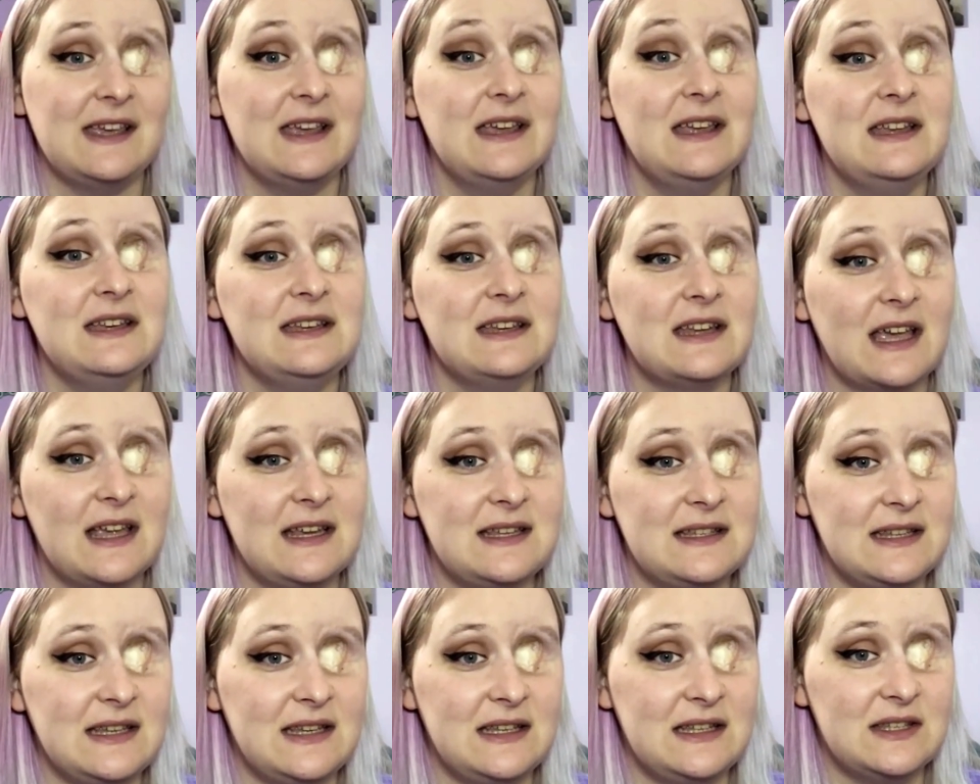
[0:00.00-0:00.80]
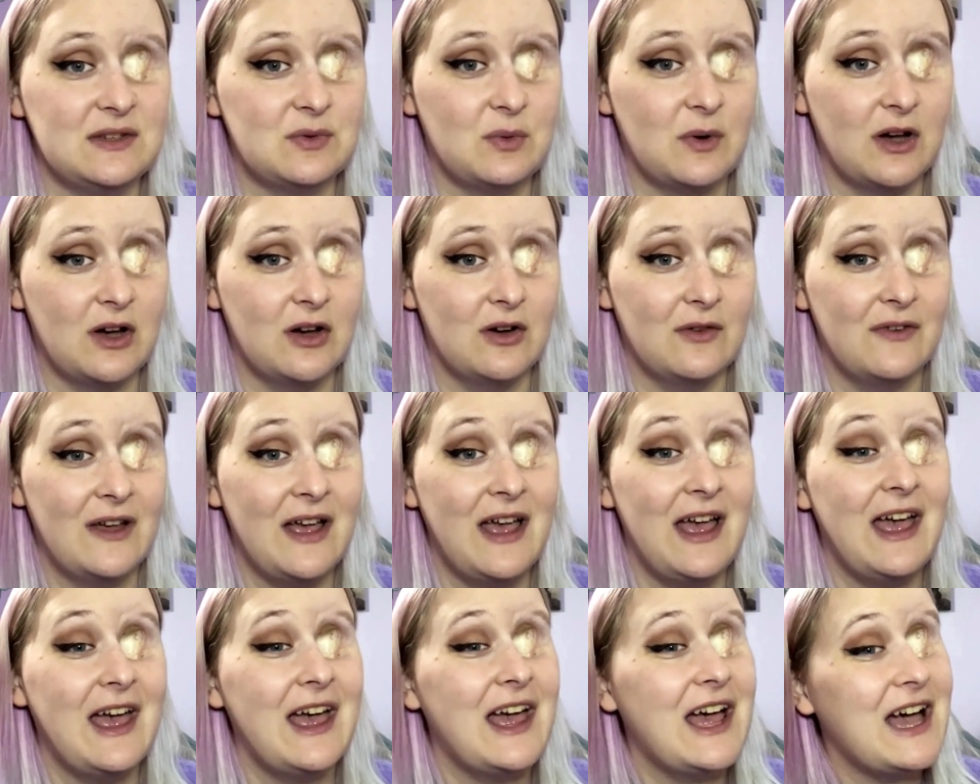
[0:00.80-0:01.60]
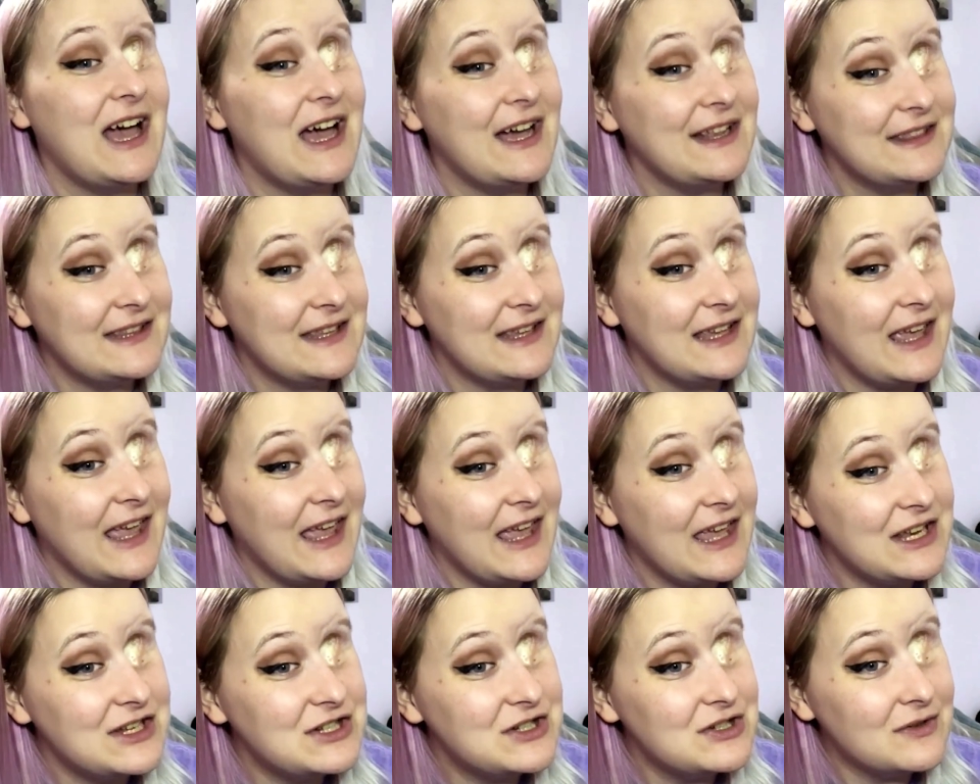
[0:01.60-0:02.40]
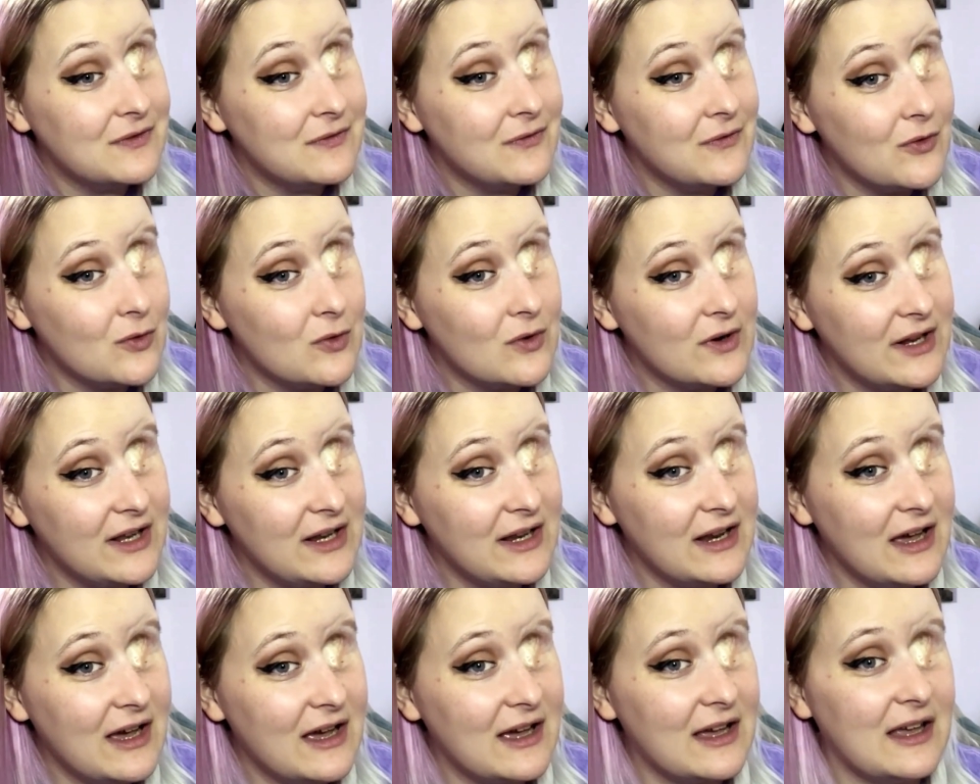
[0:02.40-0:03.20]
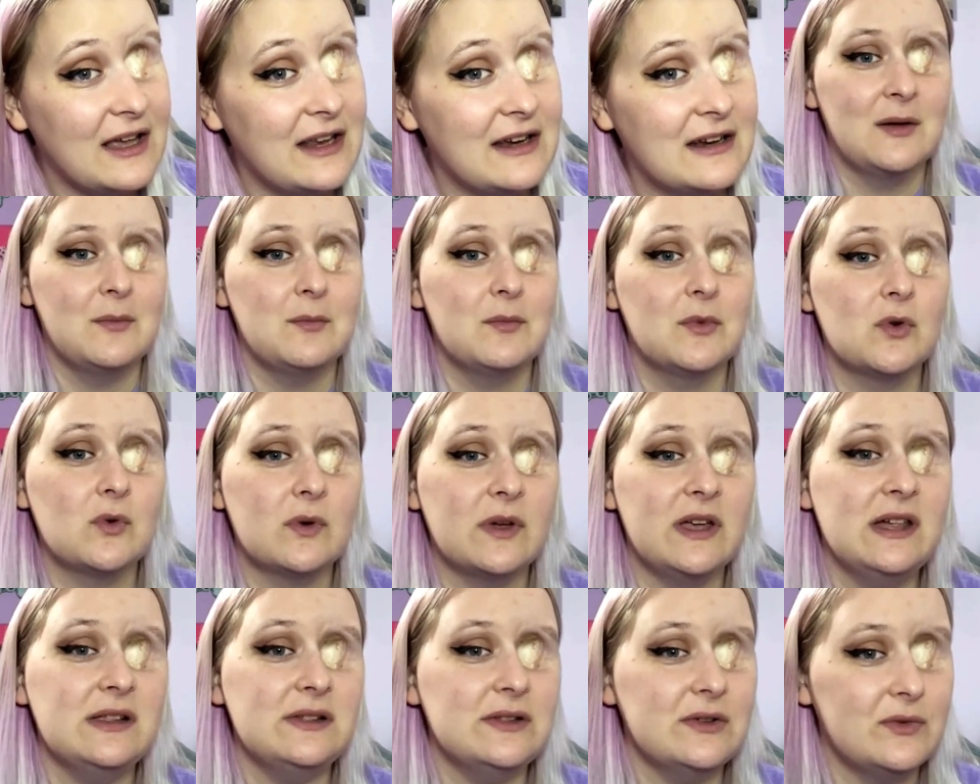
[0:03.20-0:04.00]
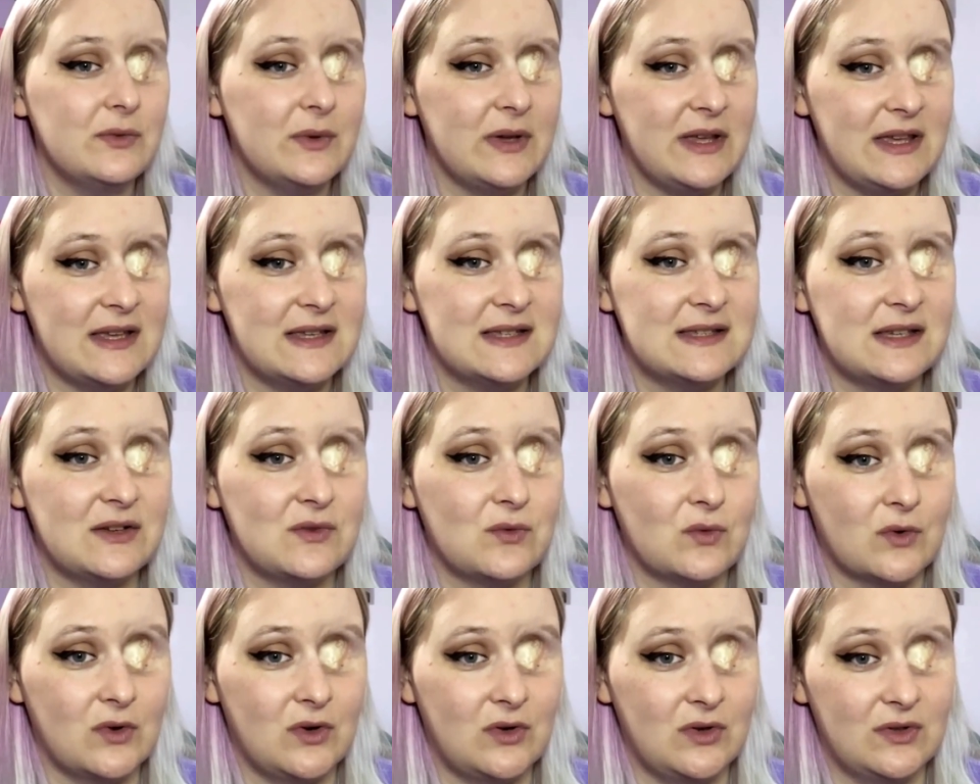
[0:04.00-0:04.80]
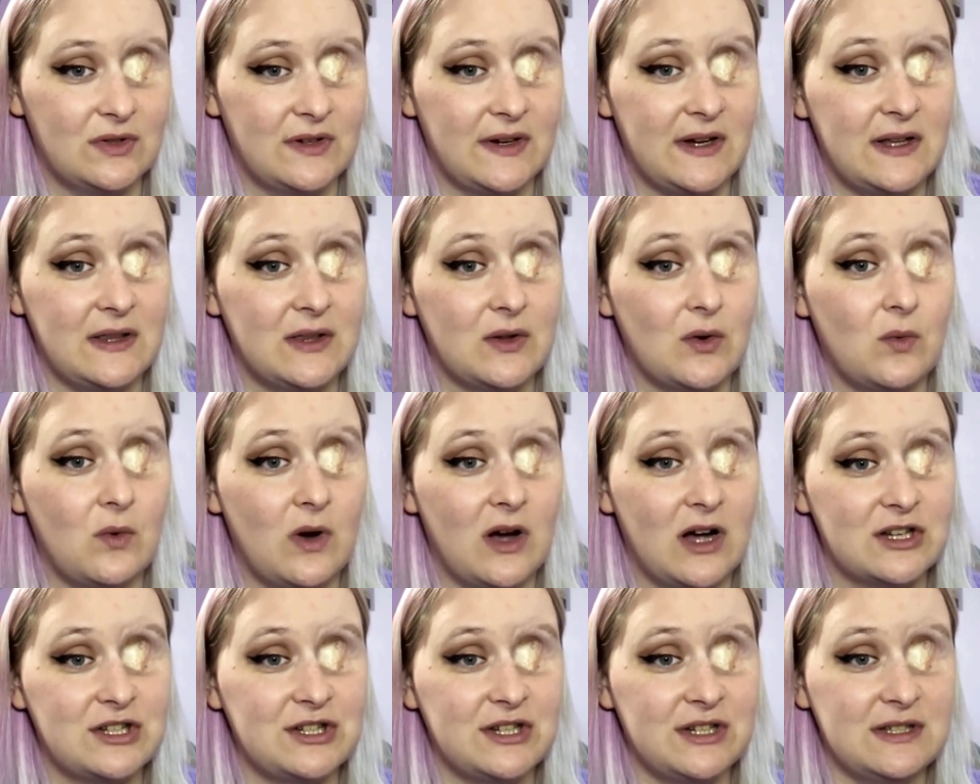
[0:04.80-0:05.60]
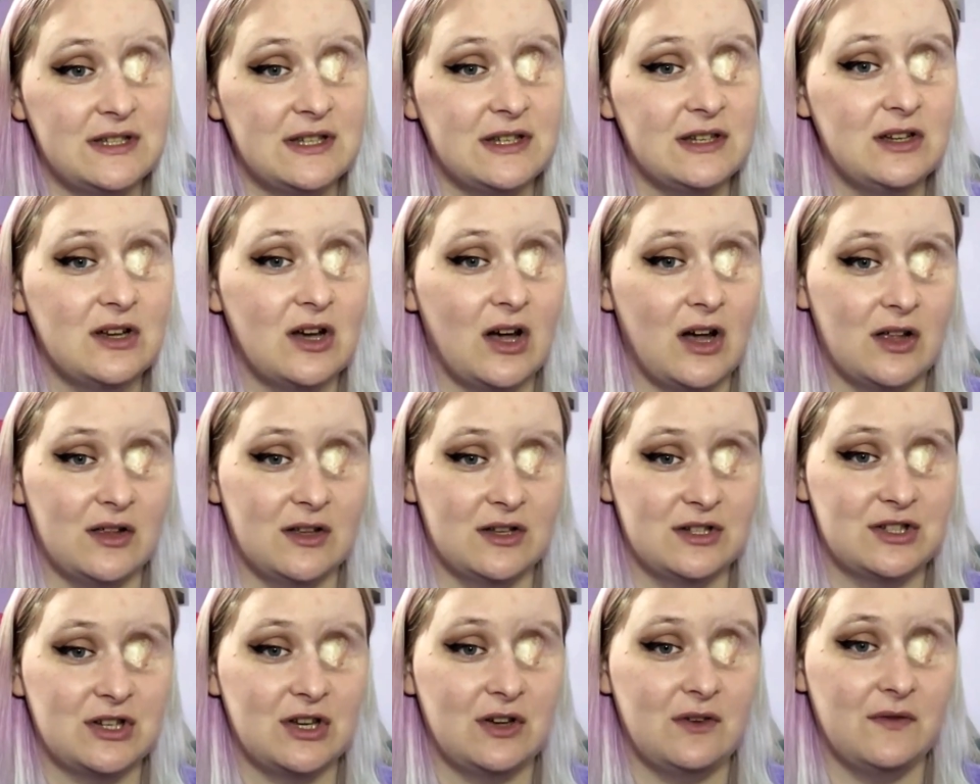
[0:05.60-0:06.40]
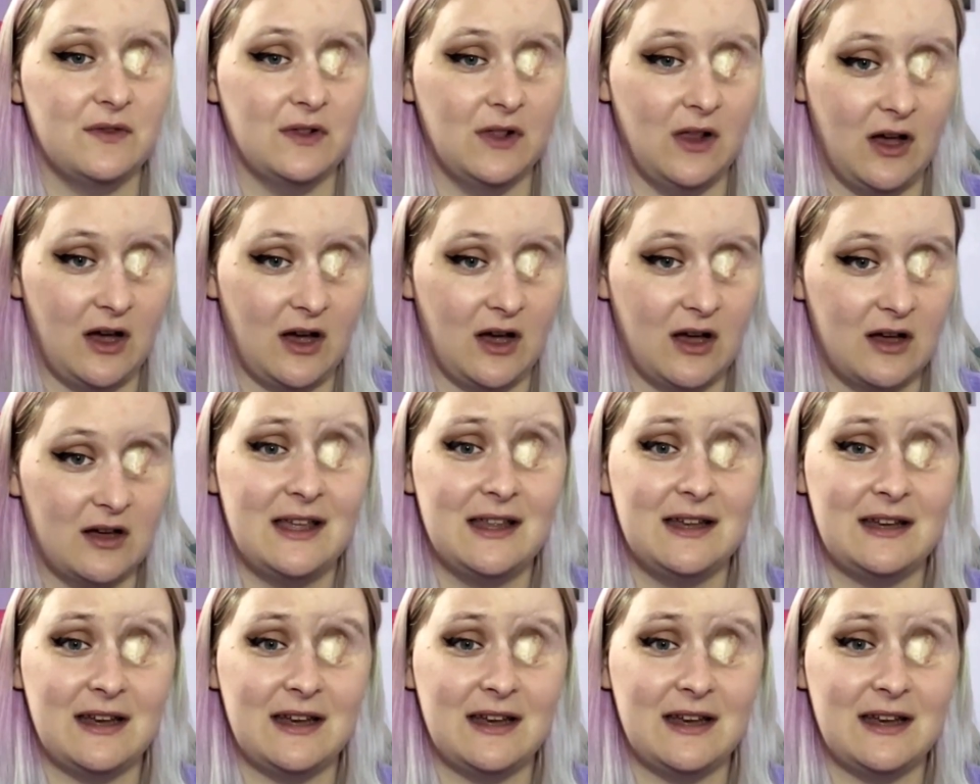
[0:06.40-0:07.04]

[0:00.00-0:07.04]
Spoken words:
In 1912, at the age of 49, Marie Louise enrolled in the Washington College of Law.